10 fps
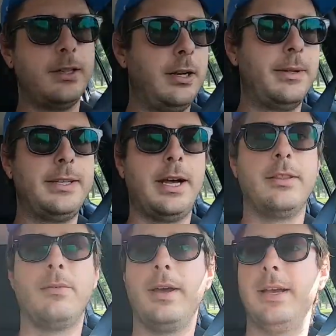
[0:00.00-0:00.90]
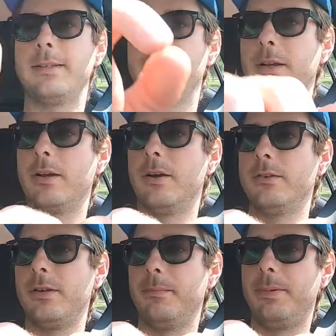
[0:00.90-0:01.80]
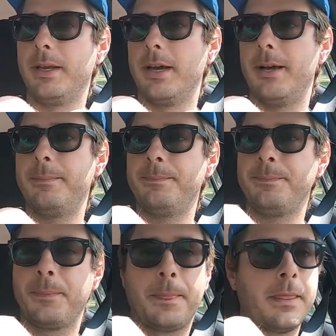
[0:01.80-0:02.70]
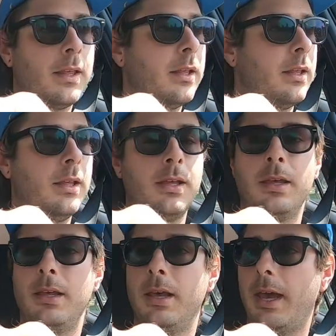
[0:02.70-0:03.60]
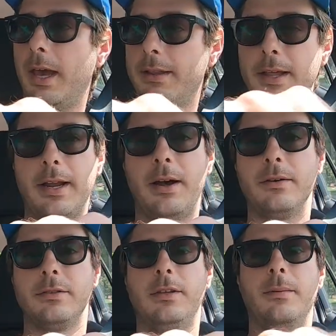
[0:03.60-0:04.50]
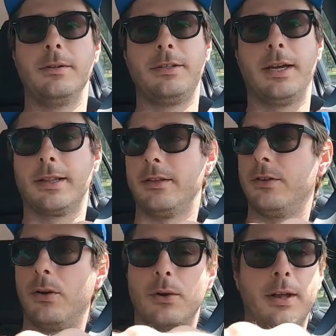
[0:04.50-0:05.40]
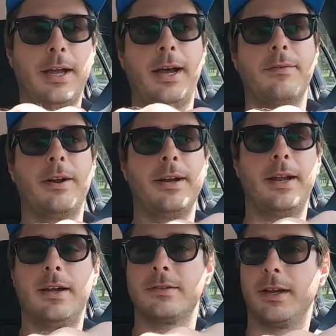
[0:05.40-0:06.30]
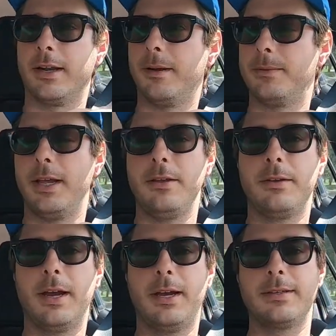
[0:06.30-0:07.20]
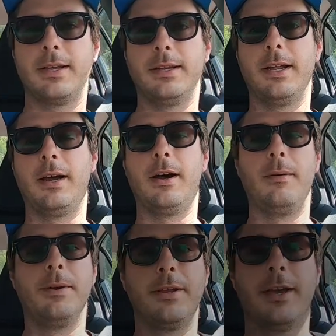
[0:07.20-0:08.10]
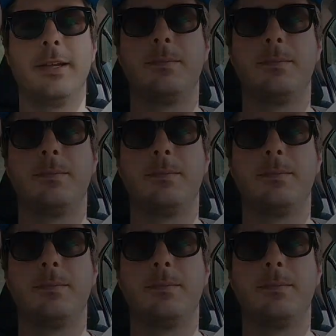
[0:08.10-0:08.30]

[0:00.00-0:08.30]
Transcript: little bit down the ways I'm gonna go to and pick up, and then I'll double check the total I have right now so I can update you guys, and I'll bring you guys